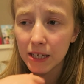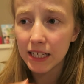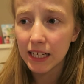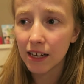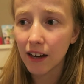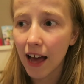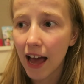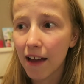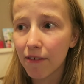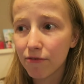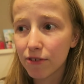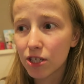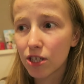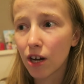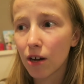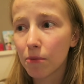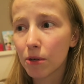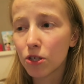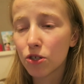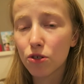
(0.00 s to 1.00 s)
I did. Like every
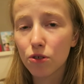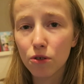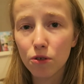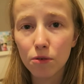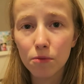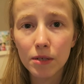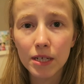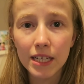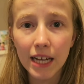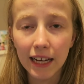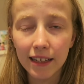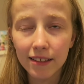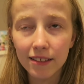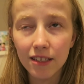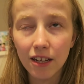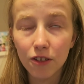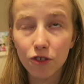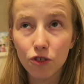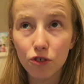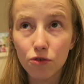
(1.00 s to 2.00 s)
time I stood up to
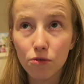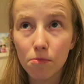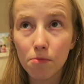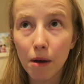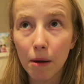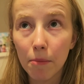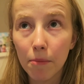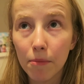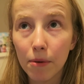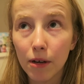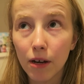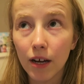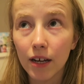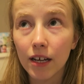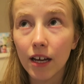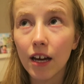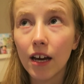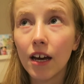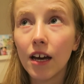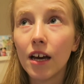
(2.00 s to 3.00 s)
dance, I just remember
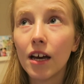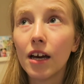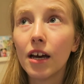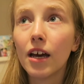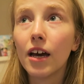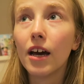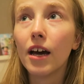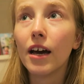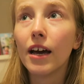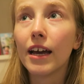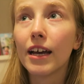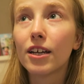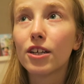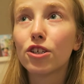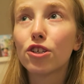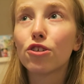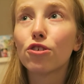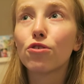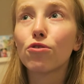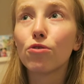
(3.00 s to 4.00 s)
like
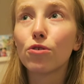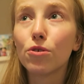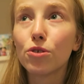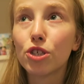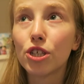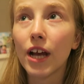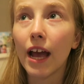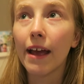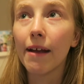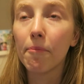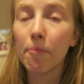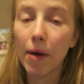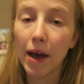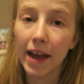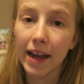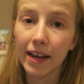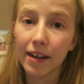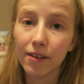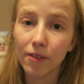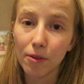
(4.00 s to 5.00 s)
excruciating
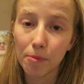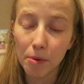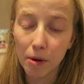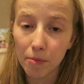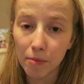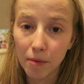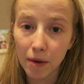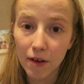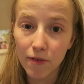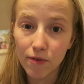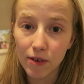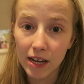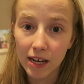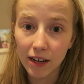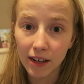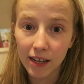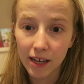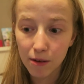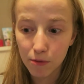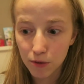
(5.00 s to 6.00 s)
pain on the bottom of my feet,
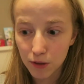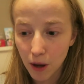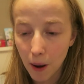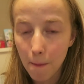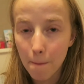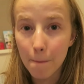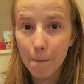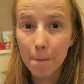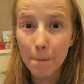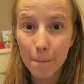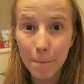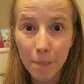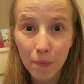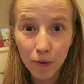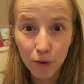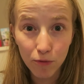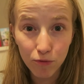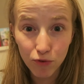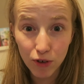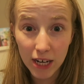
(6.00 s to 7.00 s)
like it was like
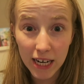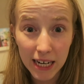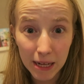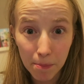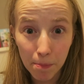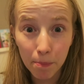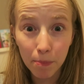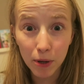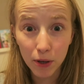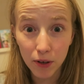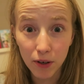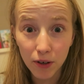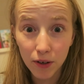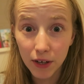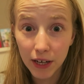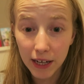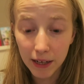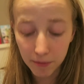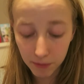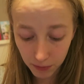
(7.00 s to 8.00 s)
really
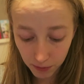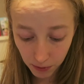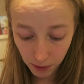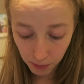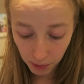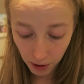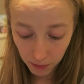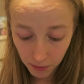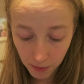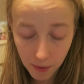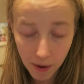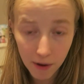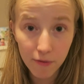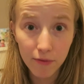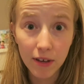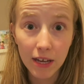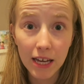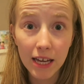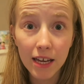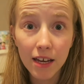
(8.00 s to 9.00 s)
burning the bottom of my
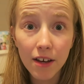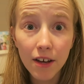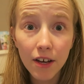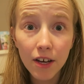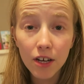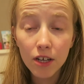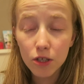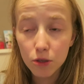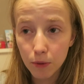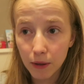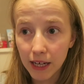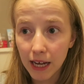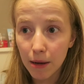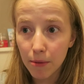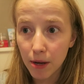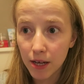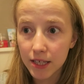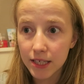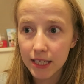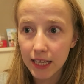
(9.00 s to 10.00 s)
feet. So I
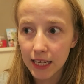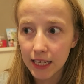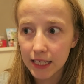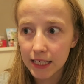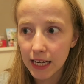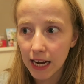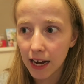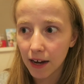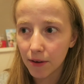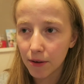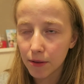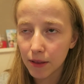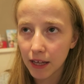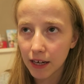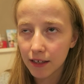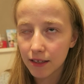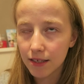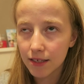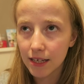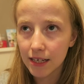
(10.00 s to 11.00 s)
kept like sitting down, and
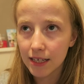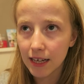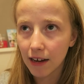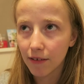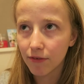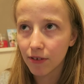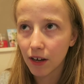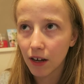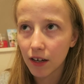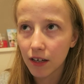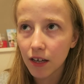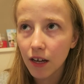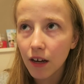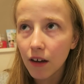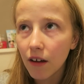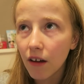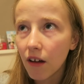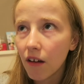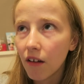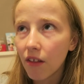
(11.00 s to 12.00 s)
then I'd sit down for like
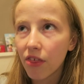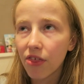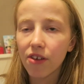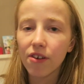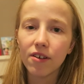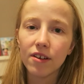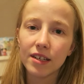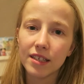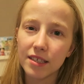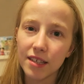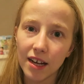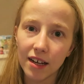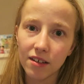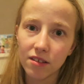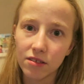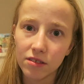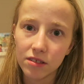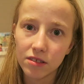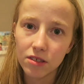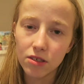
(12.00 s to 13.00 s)
30
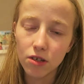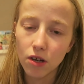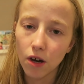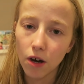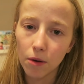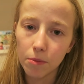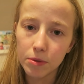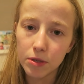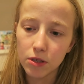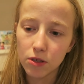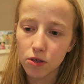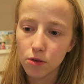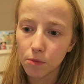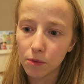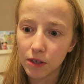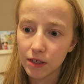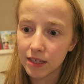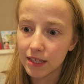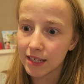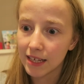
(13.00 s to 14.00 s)
seconds tops, and
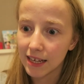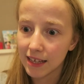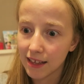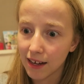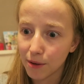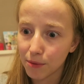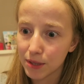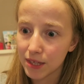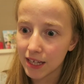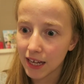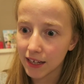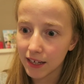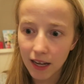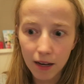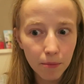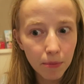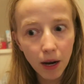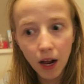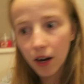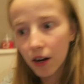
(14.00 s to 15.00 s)
someone would see that I was sat
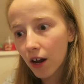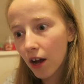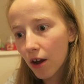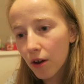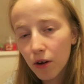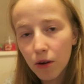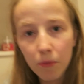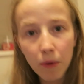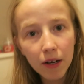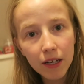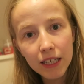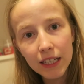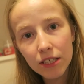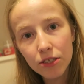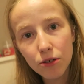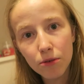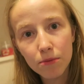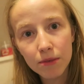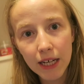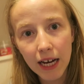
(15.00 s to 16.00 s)
down and be like, no, come on, you
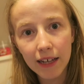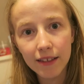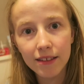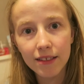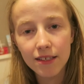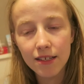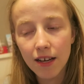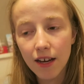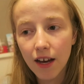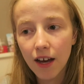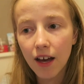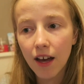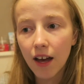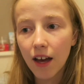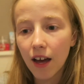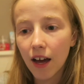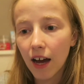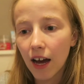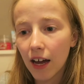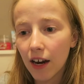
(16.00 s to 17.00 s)
need to come dance.
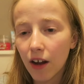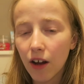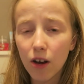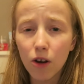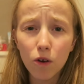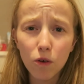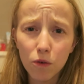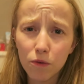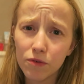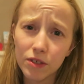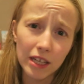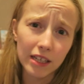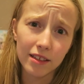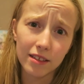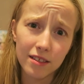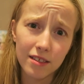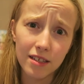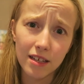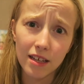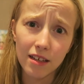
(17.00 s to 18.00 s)
And I love
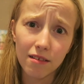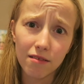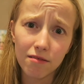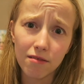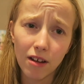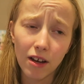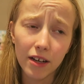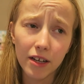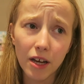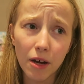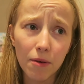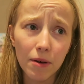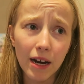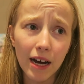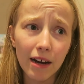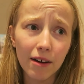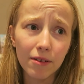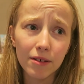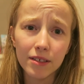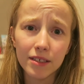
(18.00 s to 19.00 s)
dancing, like going
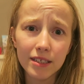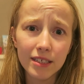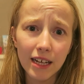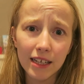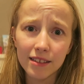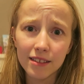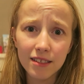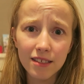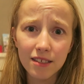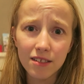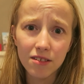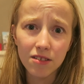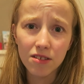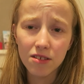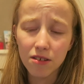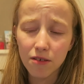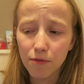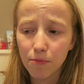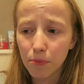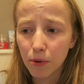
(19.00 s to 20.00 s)
out and dancing and
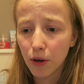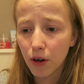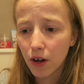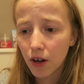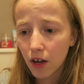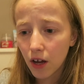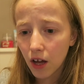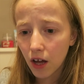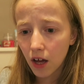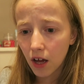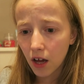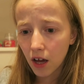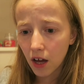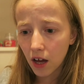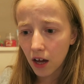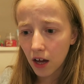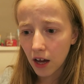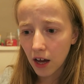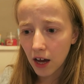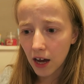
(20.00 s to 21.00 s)
stuff, but
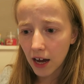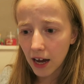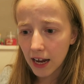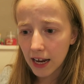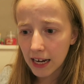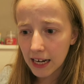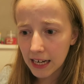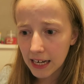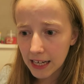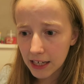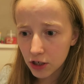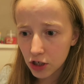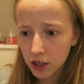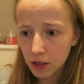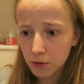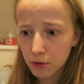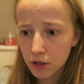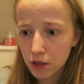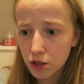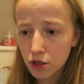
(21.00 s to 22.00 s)
it
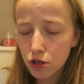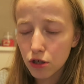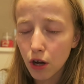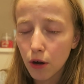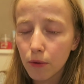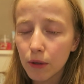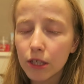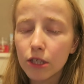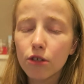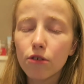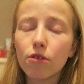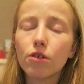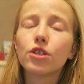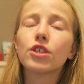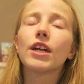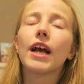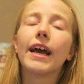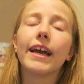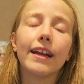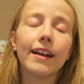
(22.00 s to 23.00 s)
literally was so
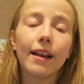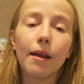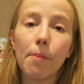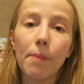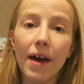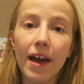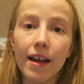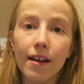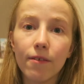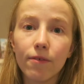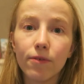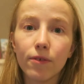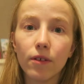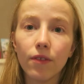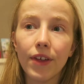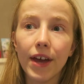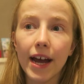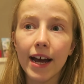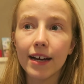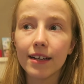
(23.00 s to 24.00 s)
excruciatingly
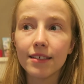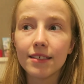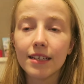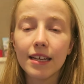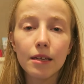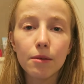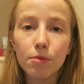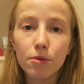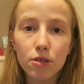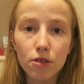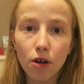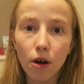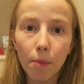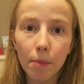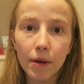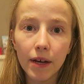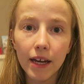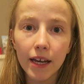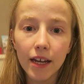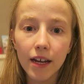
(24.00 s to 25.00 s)
painful that I had to keep
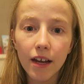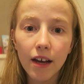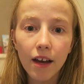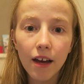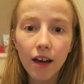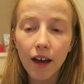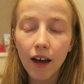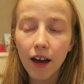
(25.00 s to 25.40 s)
stopping.